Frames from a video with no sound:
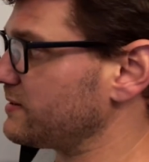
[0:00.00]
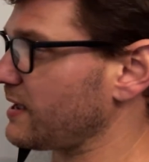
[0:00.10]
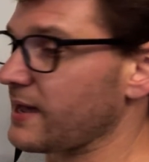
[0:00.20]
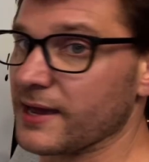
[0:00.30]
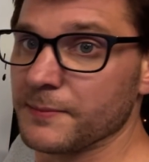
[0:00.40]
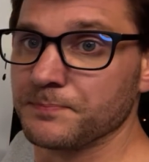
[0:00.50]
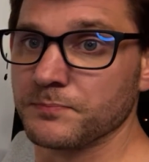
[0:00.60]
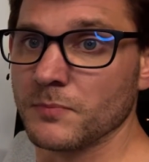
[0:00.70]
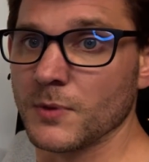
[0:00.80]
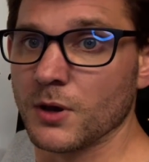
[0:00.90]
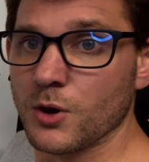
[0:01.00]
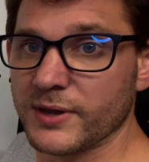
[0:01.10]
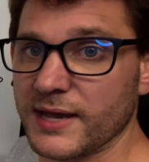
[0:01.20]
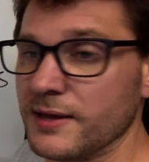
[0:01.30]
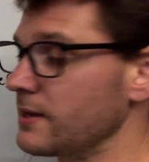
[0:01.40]
to A.
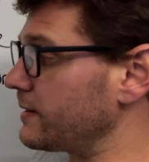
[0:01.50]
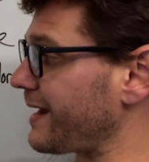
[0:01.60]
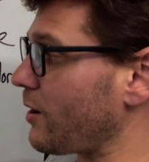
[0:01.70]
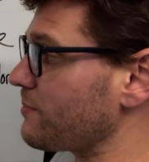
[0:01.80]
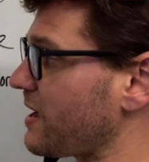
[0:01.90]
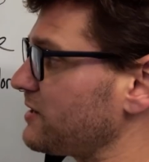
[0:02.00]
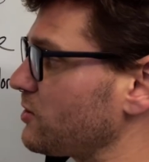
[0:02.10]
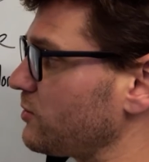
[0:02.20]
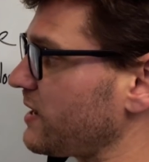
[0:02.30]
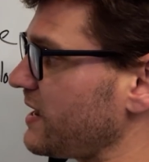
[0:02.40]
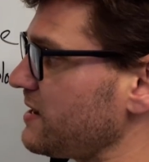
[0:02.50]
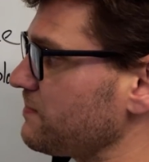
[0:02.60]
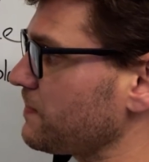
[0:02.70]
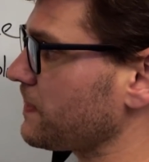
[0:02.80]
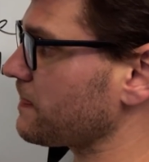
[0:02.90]
Okay, now I'm at node A.